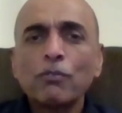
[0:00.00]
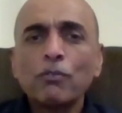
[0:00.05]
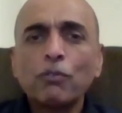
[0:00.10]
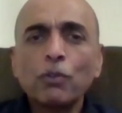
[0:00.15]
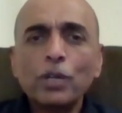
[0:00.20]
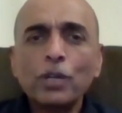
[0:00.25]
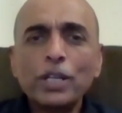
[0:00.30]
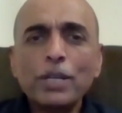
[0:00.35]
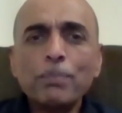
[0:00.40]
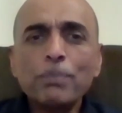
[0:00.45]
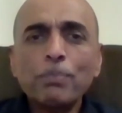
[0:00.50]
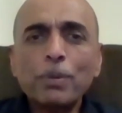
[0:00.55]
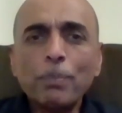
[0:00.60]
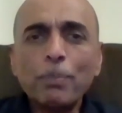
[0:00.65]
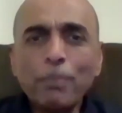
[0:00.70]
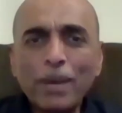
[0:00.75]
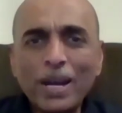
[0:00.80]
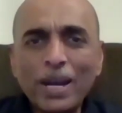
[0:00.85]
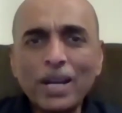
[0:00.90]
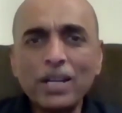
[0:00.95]
fully
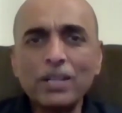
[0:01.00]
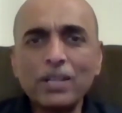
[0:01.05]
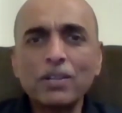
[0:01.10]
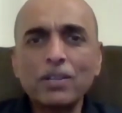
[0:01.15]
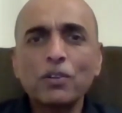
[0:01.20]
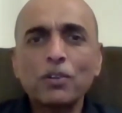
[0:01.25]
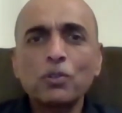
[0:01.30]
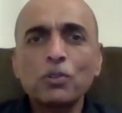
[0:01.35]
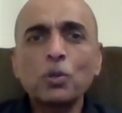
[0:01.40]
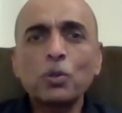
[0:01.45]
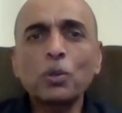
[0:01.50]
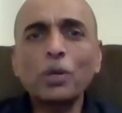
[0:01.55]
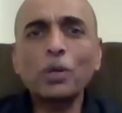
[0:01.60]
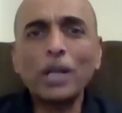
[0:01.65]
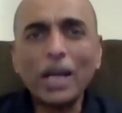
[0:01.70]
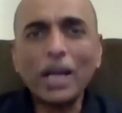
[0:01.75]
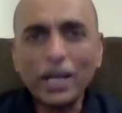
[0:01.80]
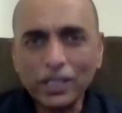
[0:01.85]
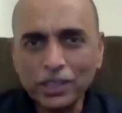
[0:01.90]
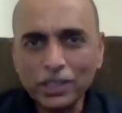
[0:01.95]
prepared to
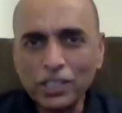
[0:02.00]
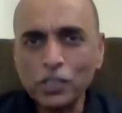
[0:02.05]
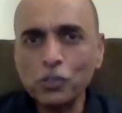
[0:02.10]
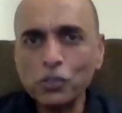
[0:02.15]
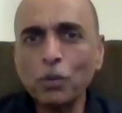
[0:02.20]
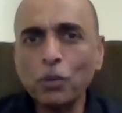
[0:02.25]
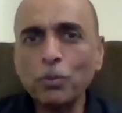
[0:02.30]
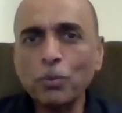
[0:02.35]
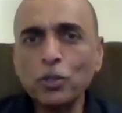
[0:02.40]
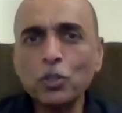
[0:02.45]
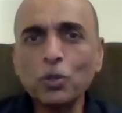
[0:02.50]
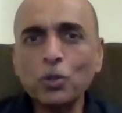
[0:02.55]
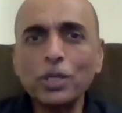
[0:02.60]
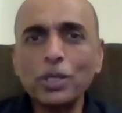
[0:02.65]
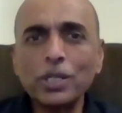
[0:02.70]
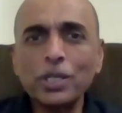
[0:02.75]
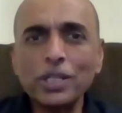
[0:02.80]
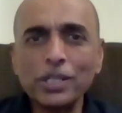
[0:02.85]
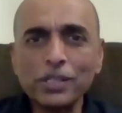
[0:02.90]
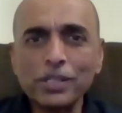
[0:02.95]
crack these
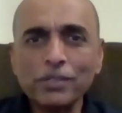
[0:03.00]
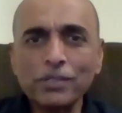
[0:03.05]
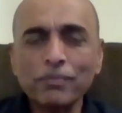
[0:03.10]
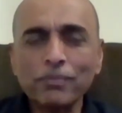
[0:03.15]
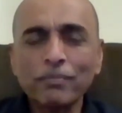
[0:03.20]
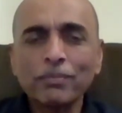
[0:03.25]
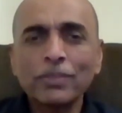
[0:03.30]
opportunities.